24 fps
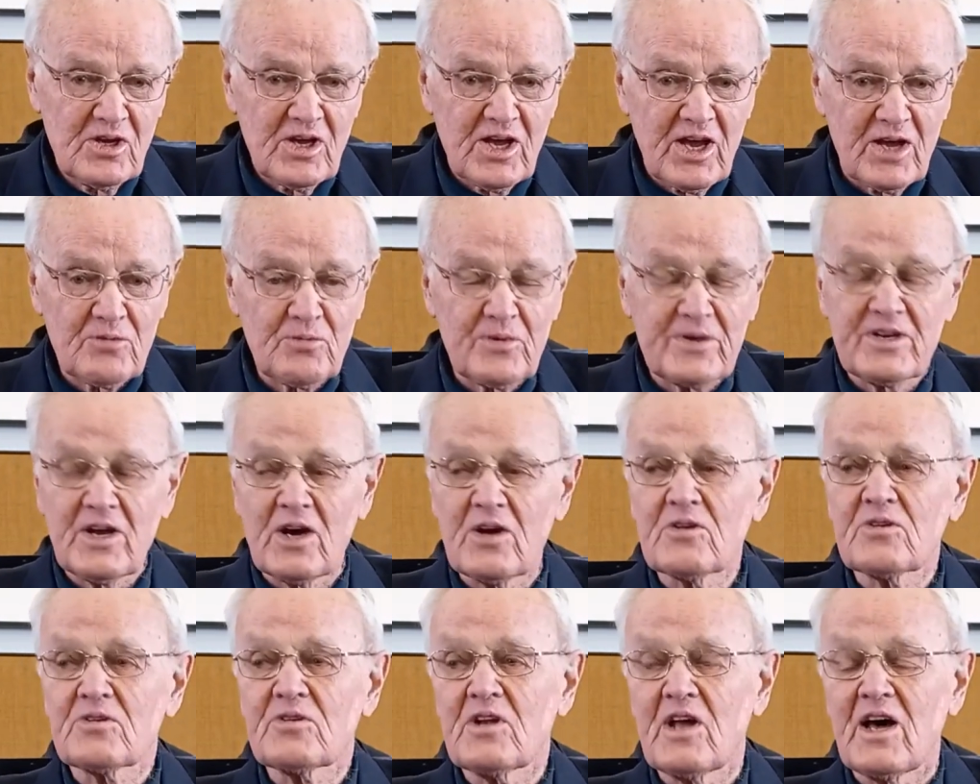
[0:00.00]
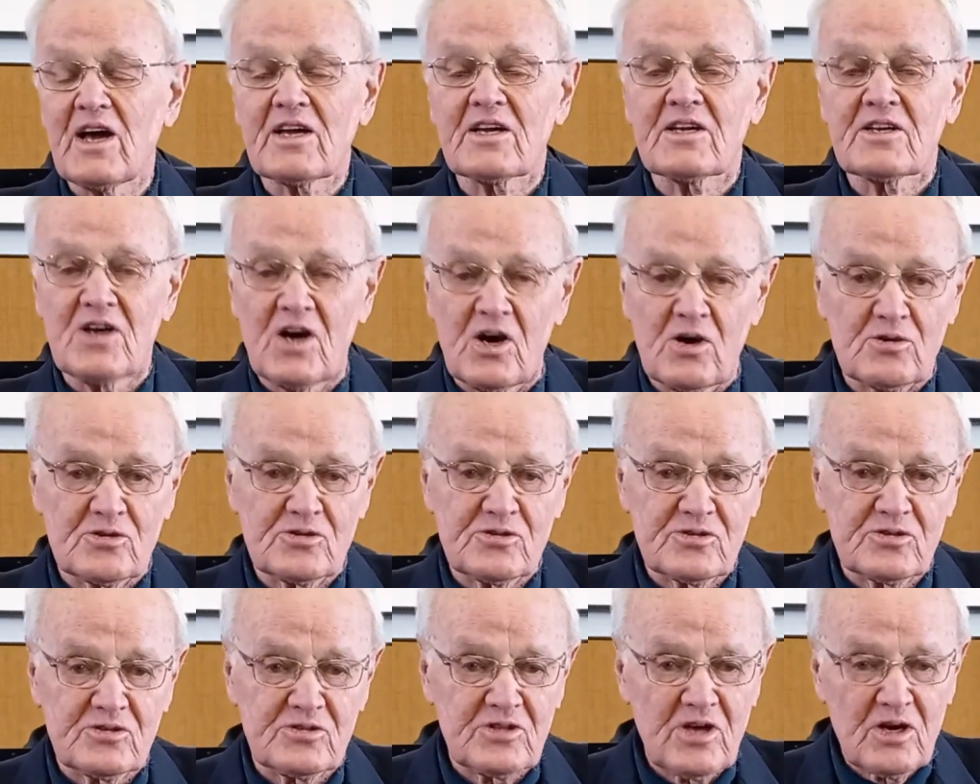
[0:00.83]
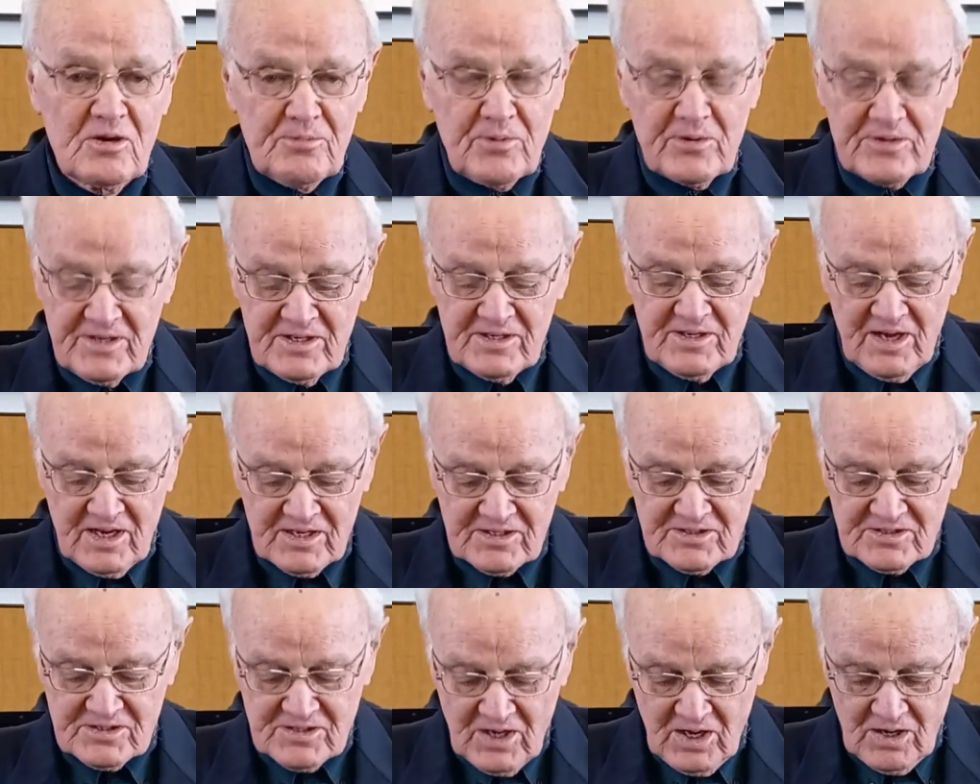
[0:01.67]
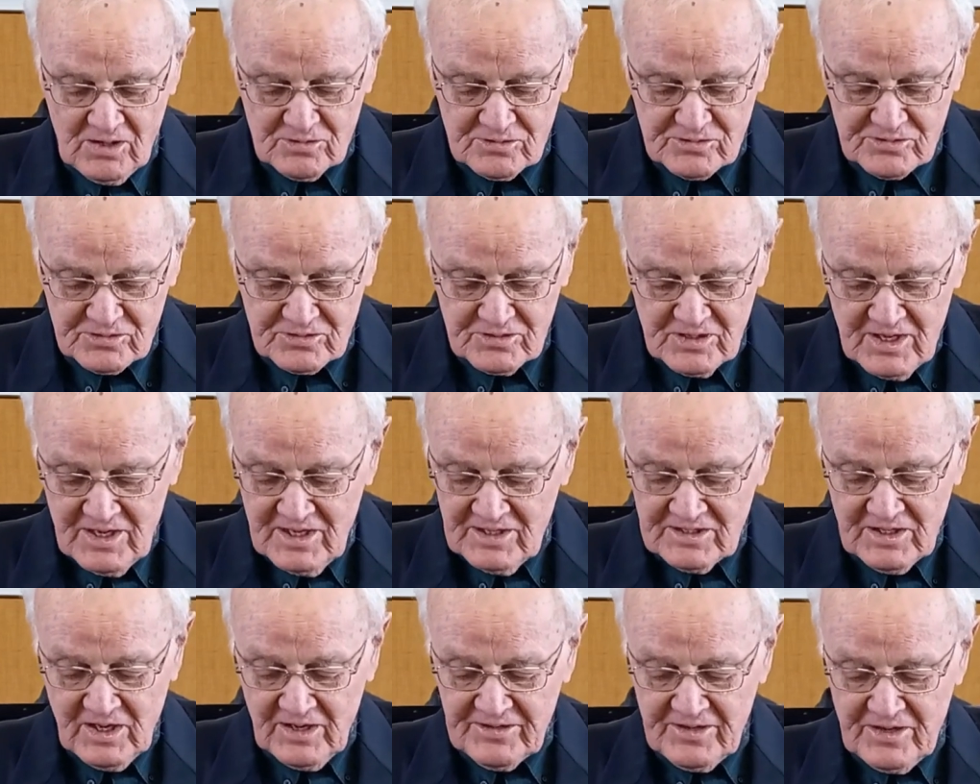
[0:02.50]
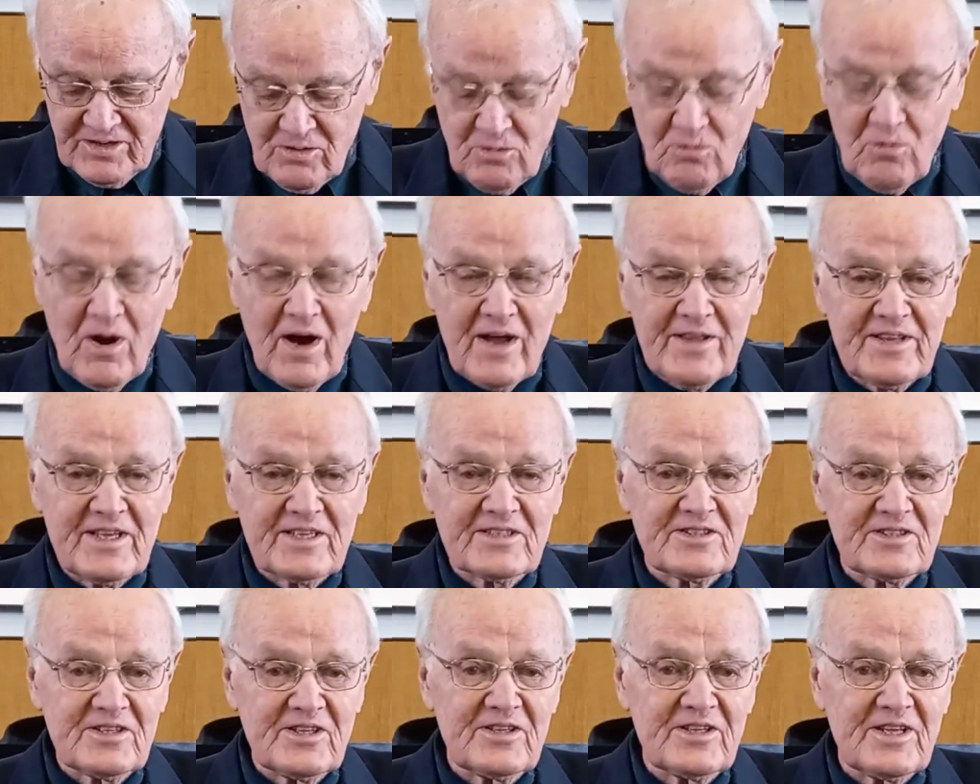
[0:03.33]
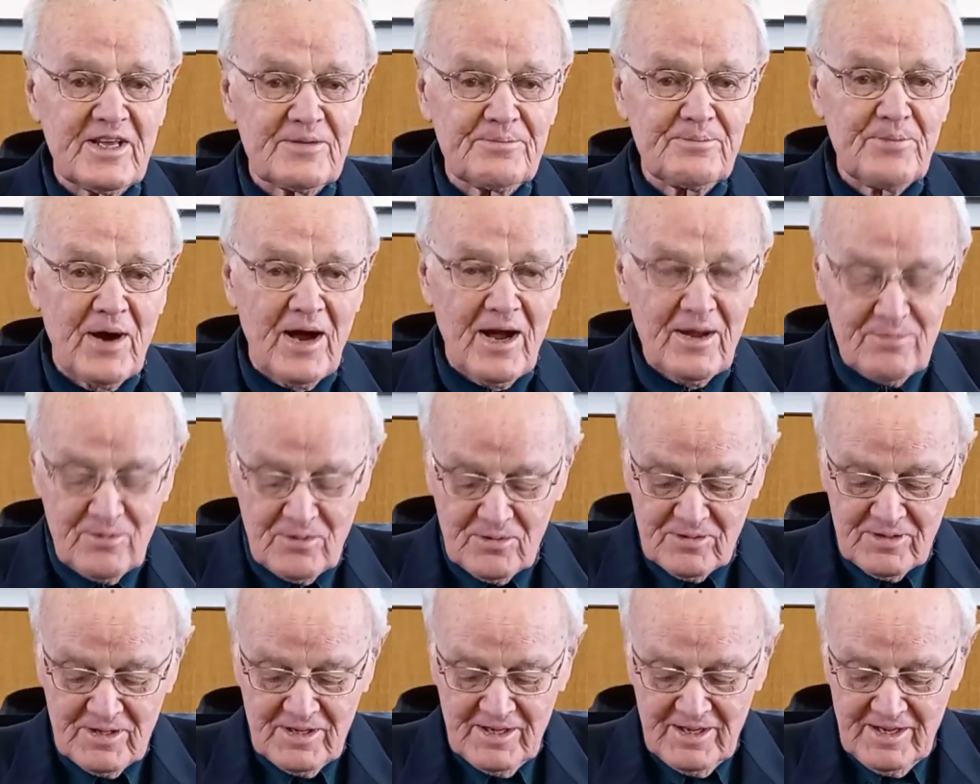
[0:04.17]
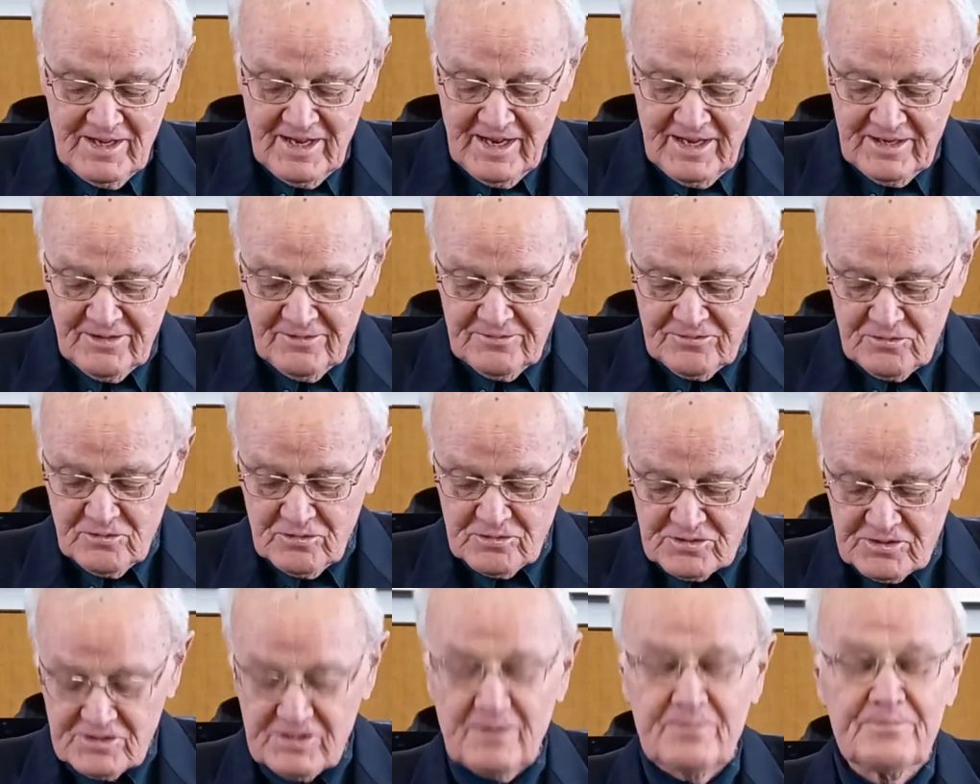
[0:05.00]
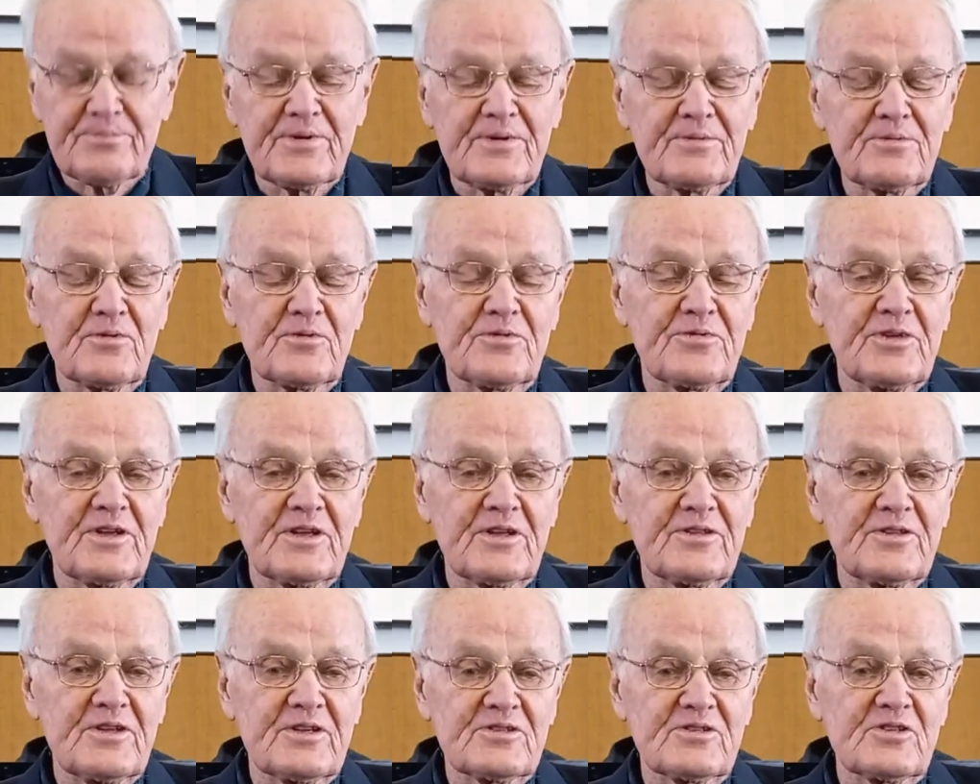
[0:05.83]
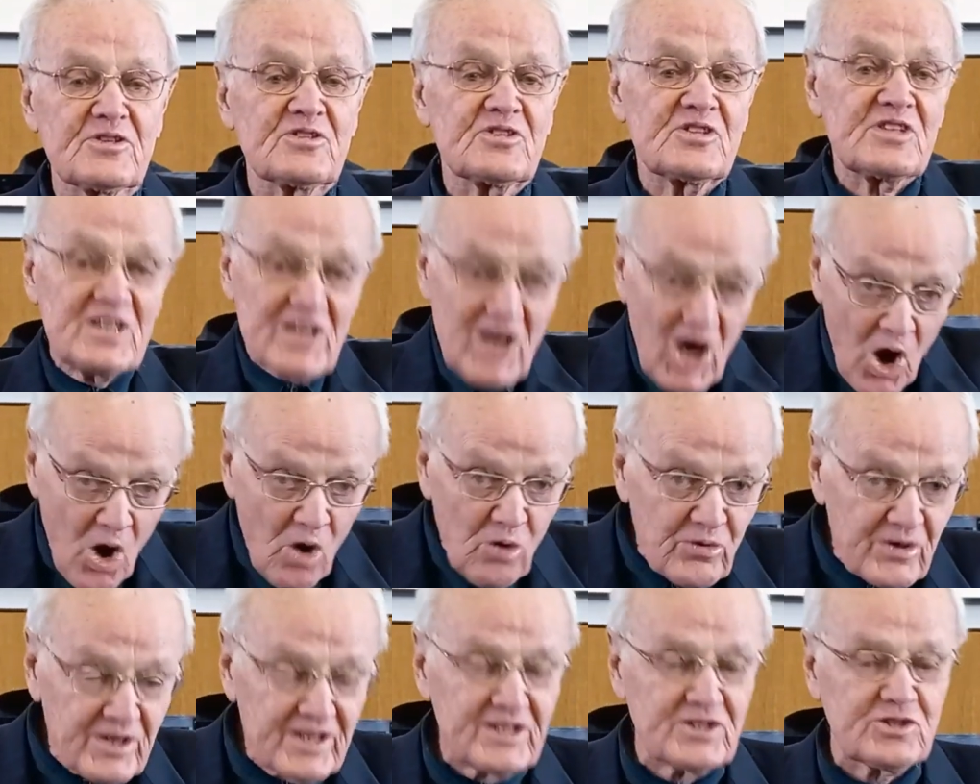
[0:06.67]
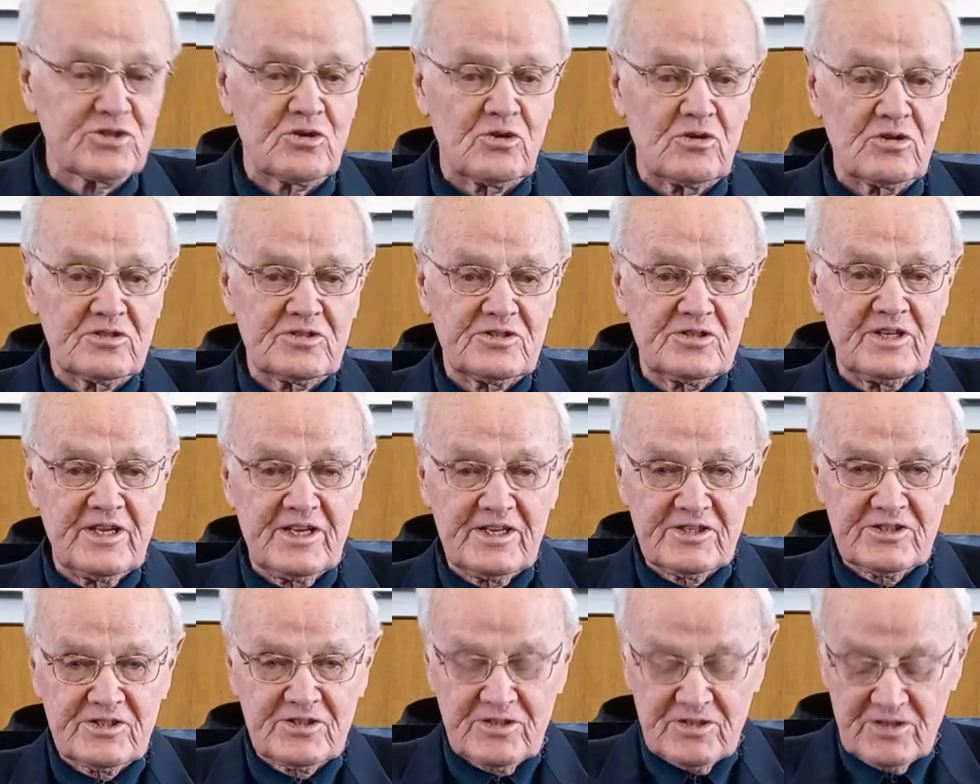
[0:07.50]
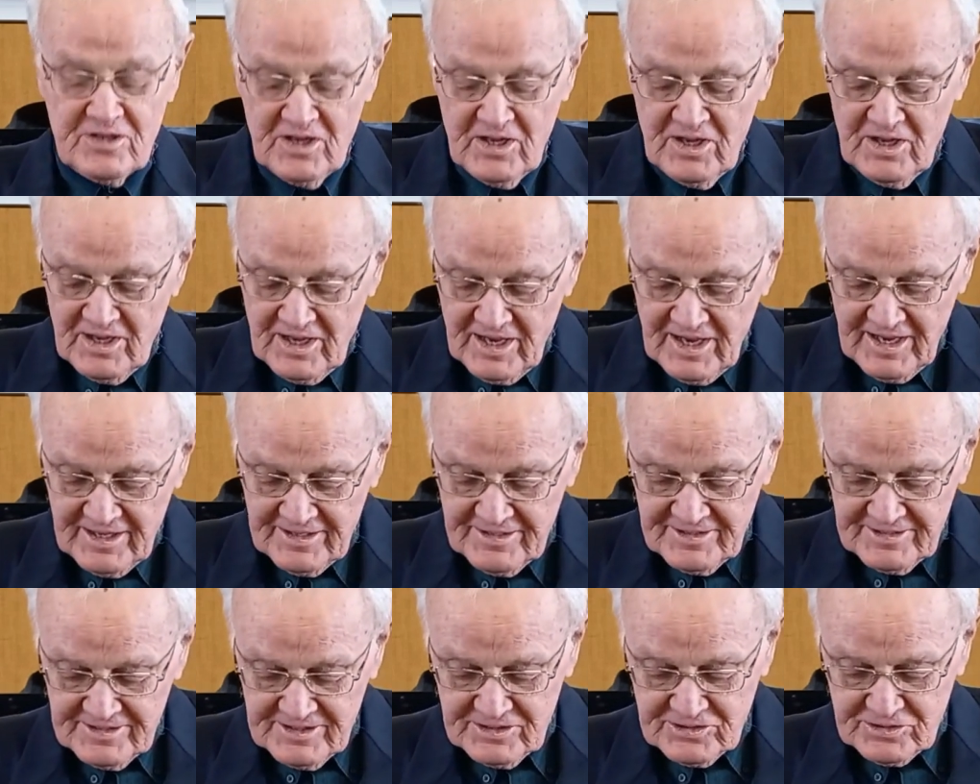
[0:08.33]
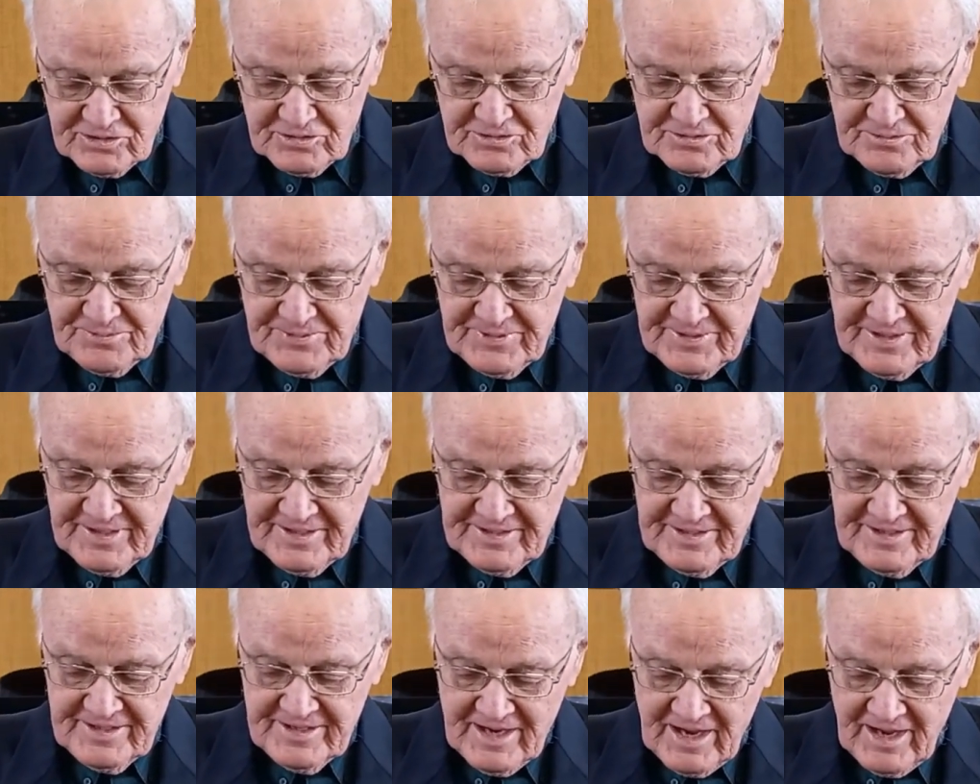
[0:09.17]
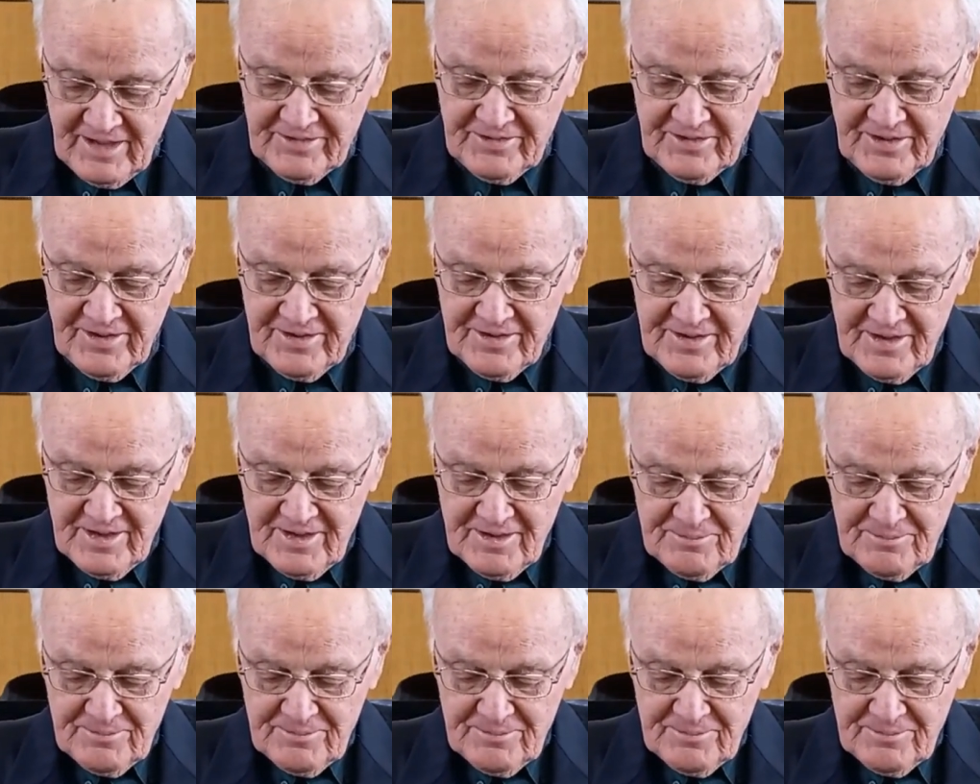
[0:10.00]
And we don't like ghosts. Nobody likes ghosts. Now, I don't know why that's in that Bible. And of course, some people think this is the only translation and there shouldn't be any other.